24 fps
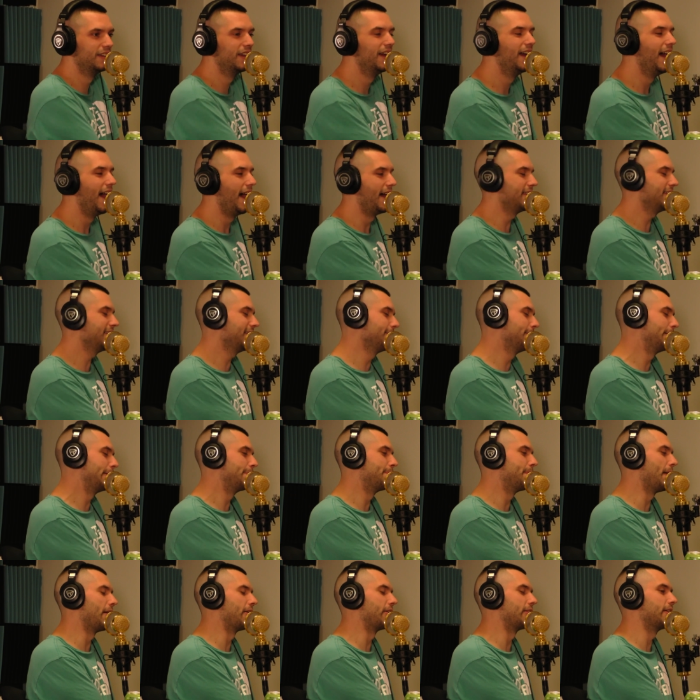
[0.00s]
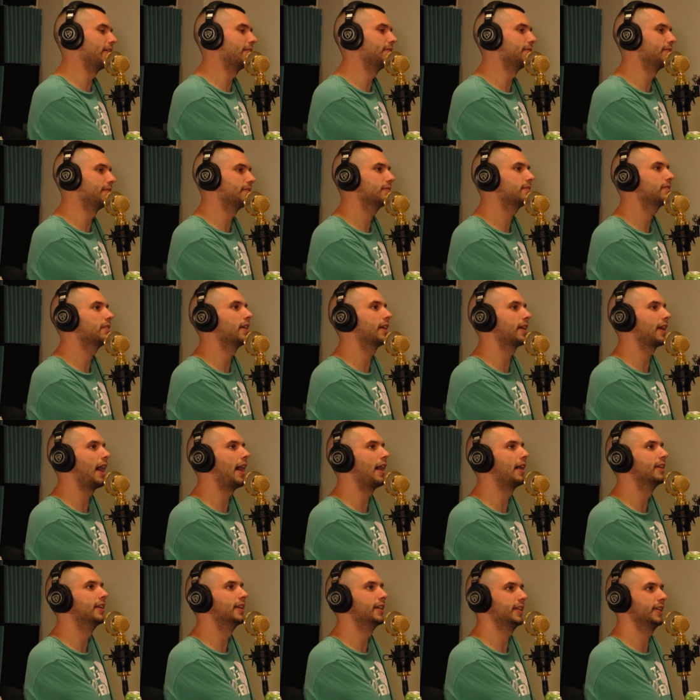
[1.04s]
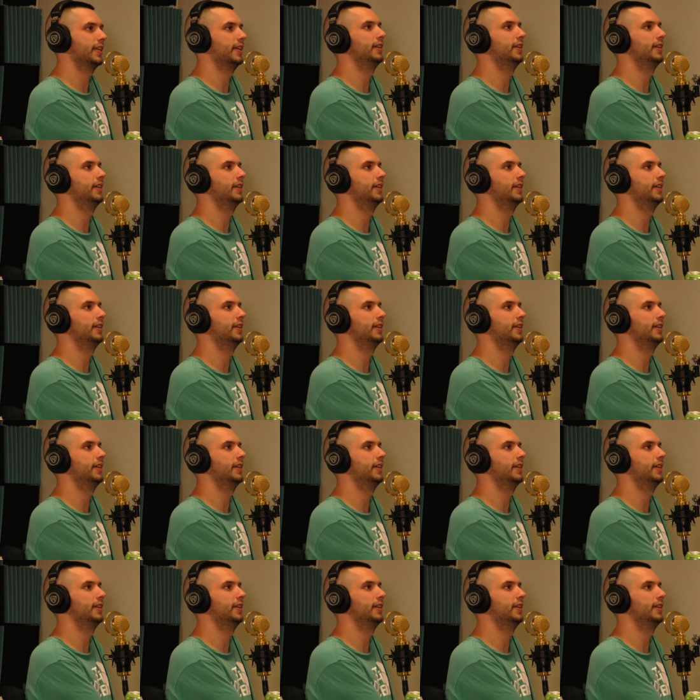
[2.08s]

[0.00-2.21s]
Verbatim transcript: I think he'd be better than like, like Heineke.